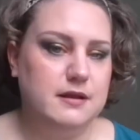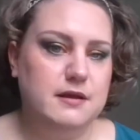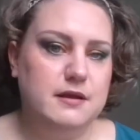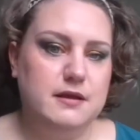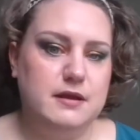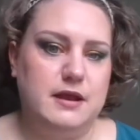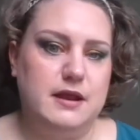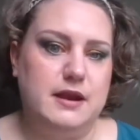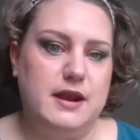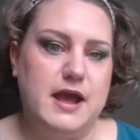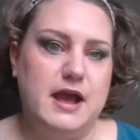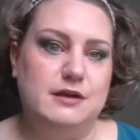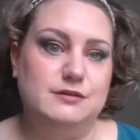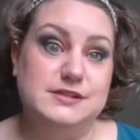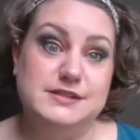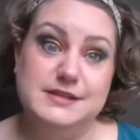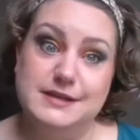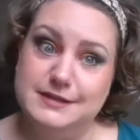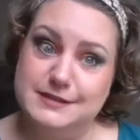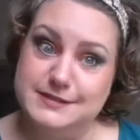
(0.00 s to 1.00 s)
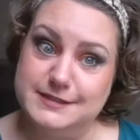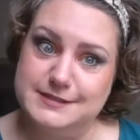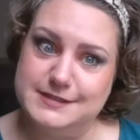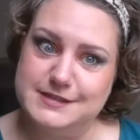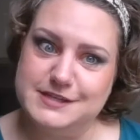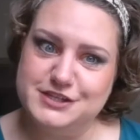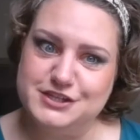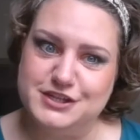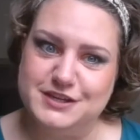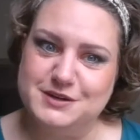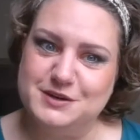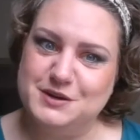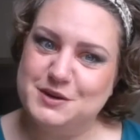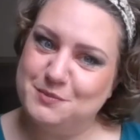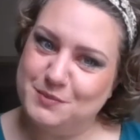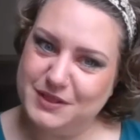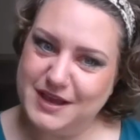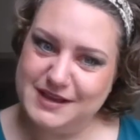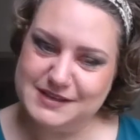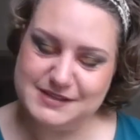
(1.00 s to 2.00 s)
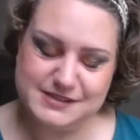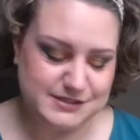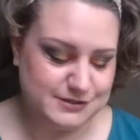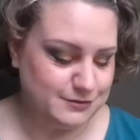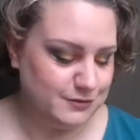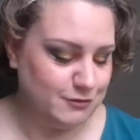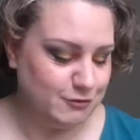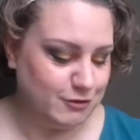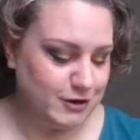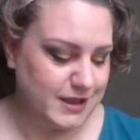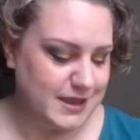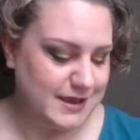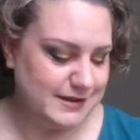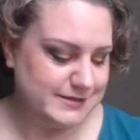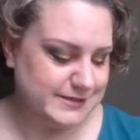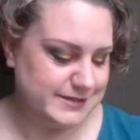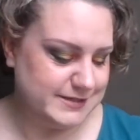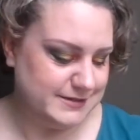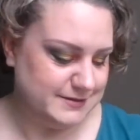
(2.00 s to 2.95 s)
and how sanitization applies to your kit.